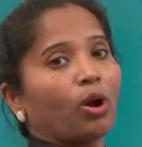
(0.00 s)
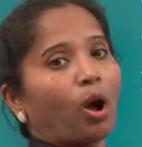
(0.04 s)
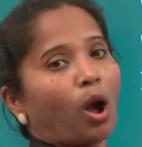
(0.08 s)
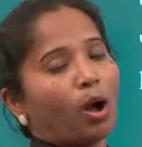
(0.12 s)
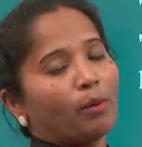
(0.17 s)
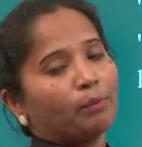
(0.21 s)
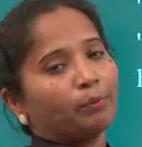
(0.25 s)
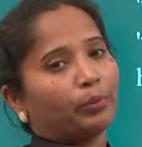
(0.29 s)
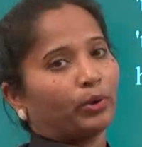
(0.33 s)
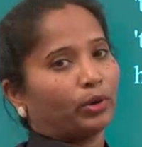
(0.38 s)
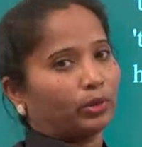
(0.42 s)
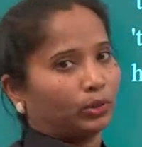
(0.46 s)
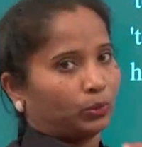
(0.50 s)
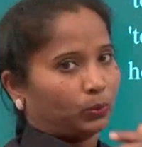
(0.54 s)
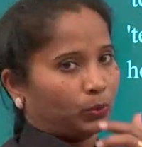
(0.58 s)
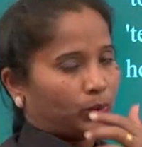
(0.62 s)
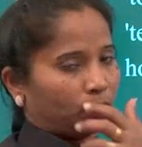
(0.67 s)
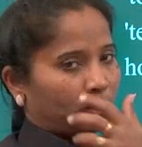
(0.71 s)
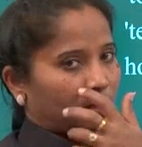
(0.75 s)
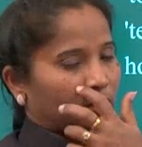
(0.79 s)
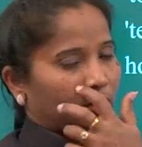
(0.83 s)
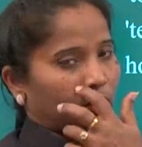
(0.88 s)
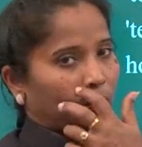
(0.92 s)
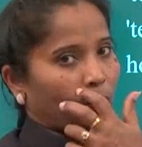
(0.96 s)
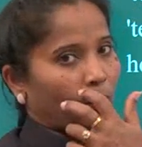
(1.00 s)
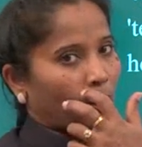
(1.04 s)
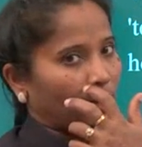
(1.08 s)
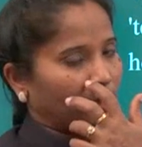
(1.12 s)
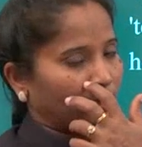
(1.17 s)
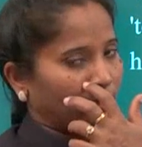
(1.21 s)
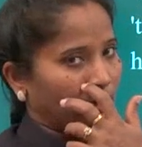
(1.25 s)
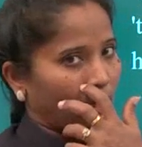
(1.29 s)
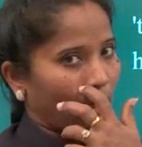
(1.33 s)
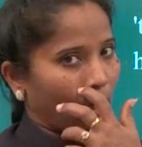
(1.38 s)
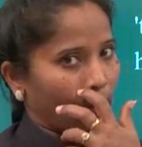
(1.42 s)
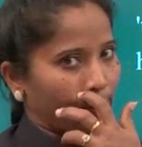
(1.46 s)
compound words. What
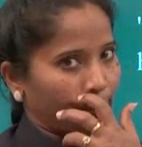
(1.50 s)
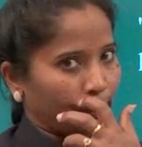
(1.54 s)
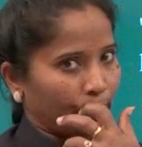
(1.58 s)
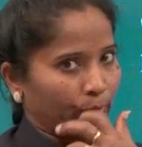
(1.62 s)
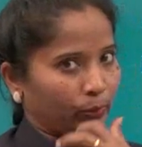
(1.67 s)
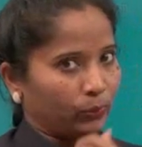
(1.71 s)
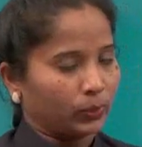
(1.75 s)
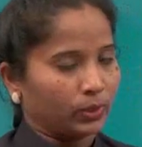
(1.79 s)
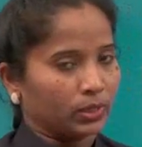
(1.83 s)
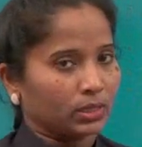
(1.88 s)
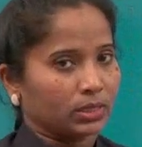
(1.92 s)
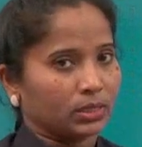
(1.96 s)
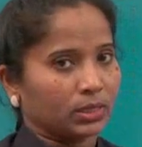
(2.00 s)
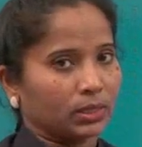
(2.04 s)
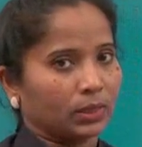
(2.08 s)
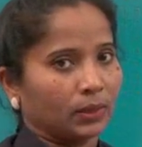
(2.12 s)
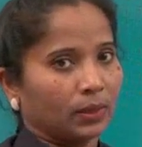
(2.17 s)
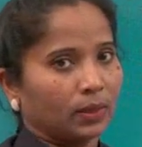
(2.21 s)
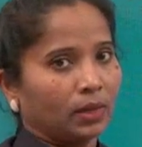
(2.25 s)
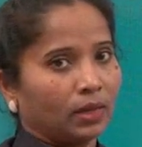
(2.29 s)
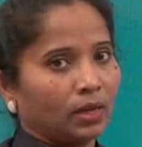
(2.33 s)
are compound words?